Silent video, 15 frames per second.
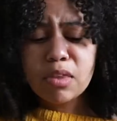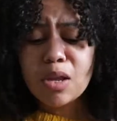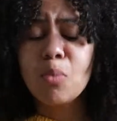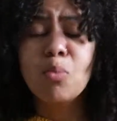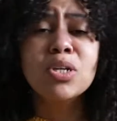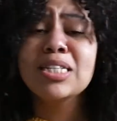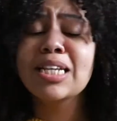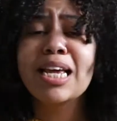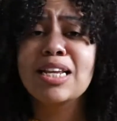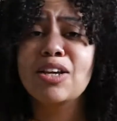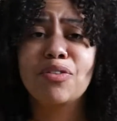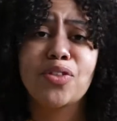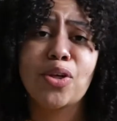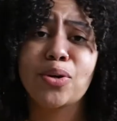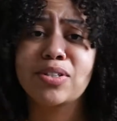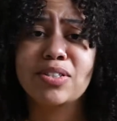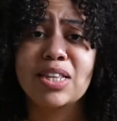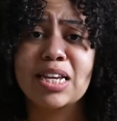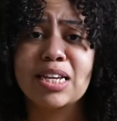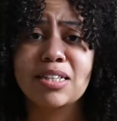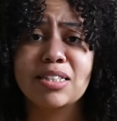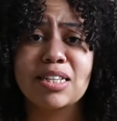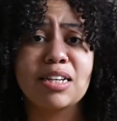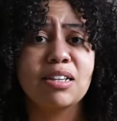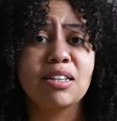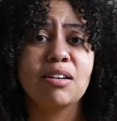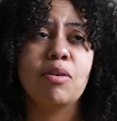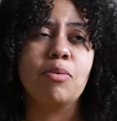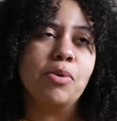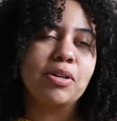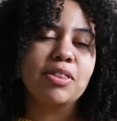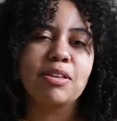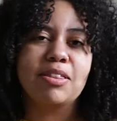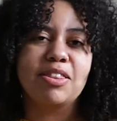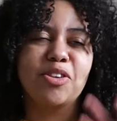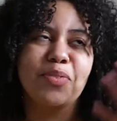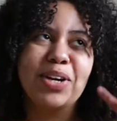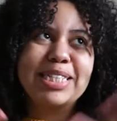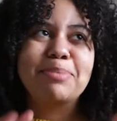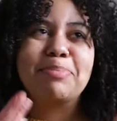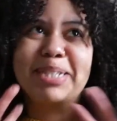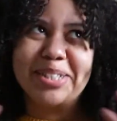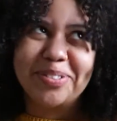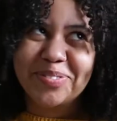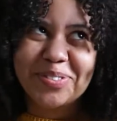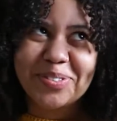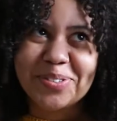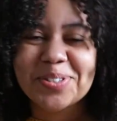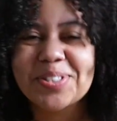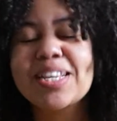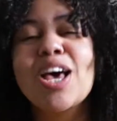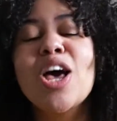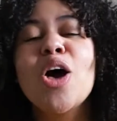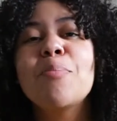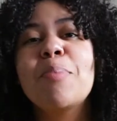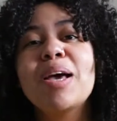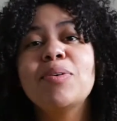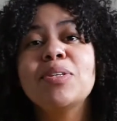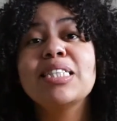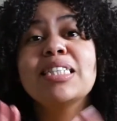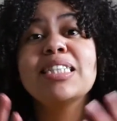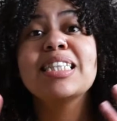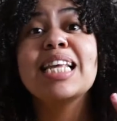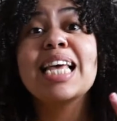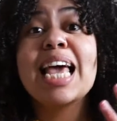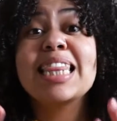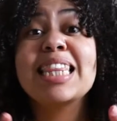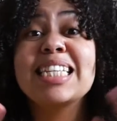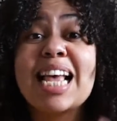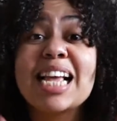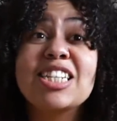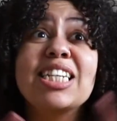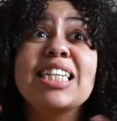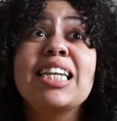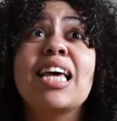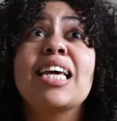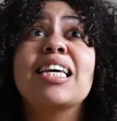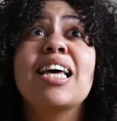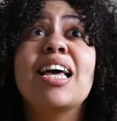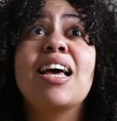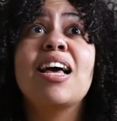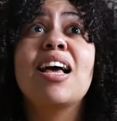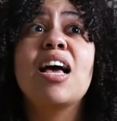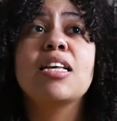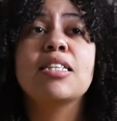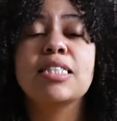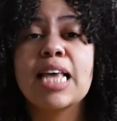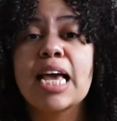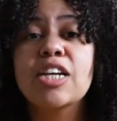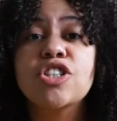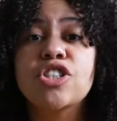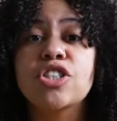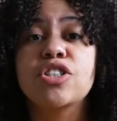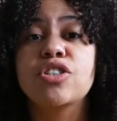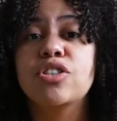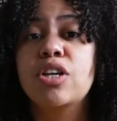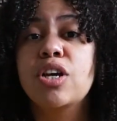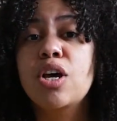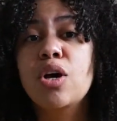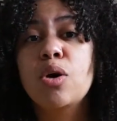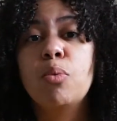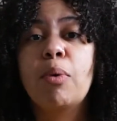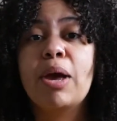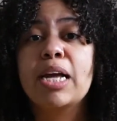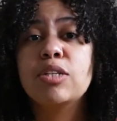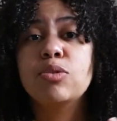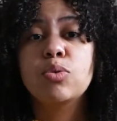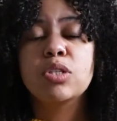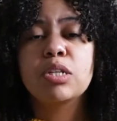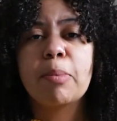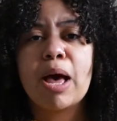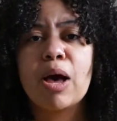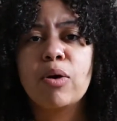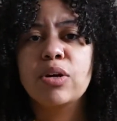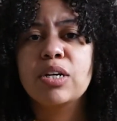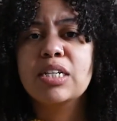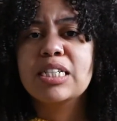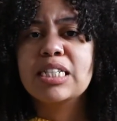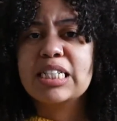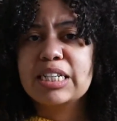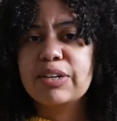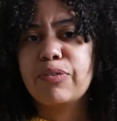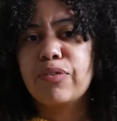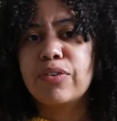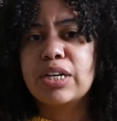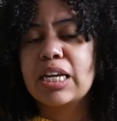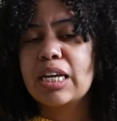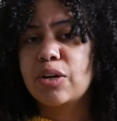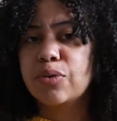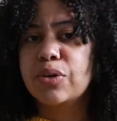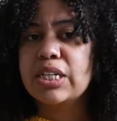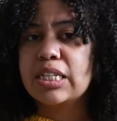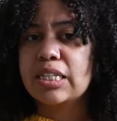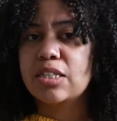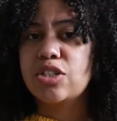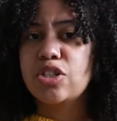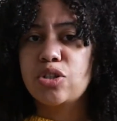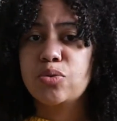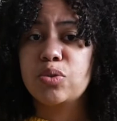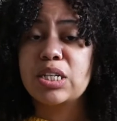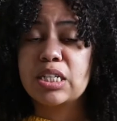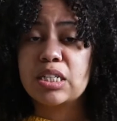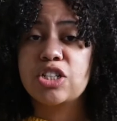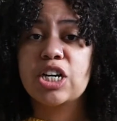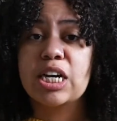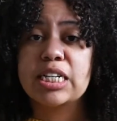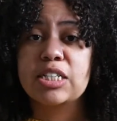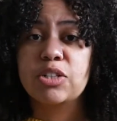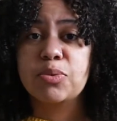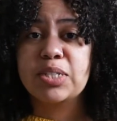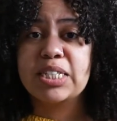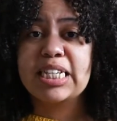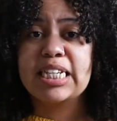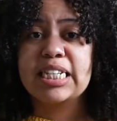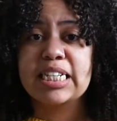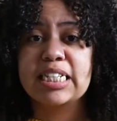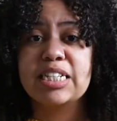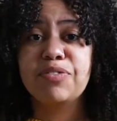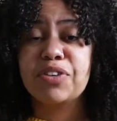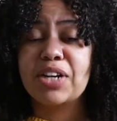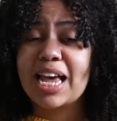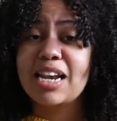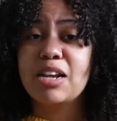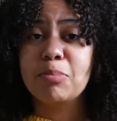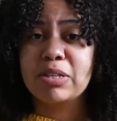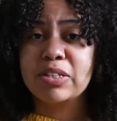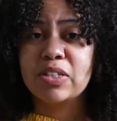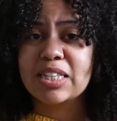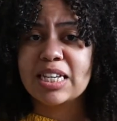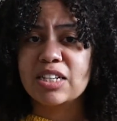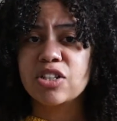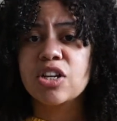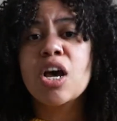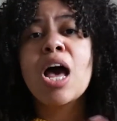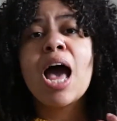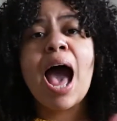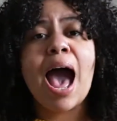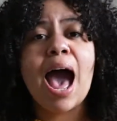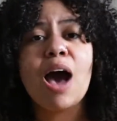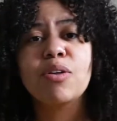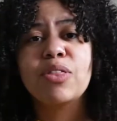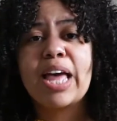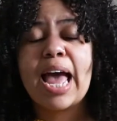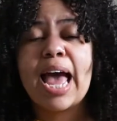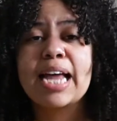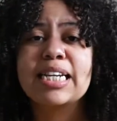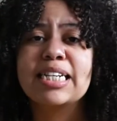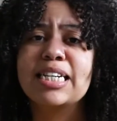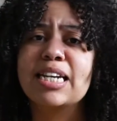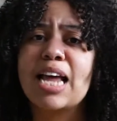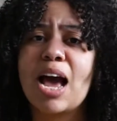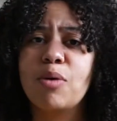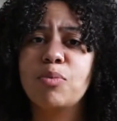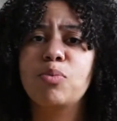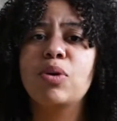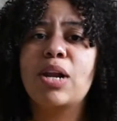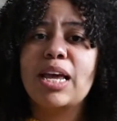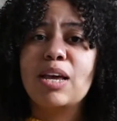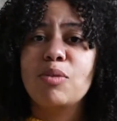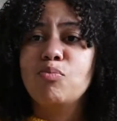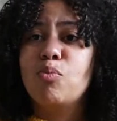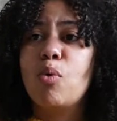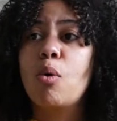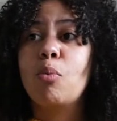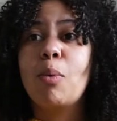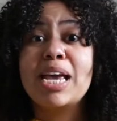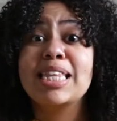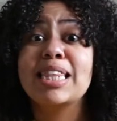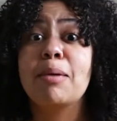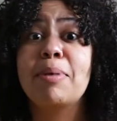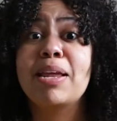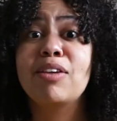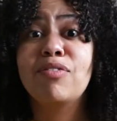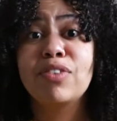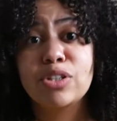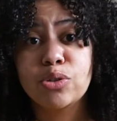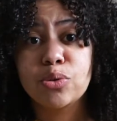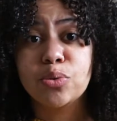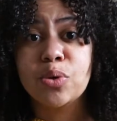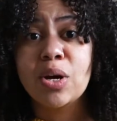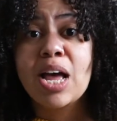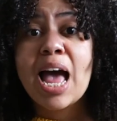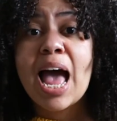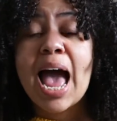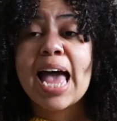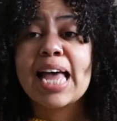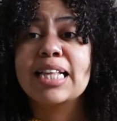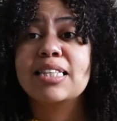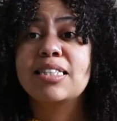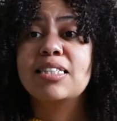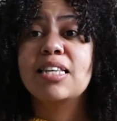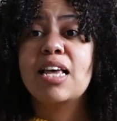wasn't any of those things in it, or what, the recipes of course, but there's actually like a section where it talks about different ingredients used in Chinese cuisine and different elements and how they're added and how, like, in what way they're beneficial, and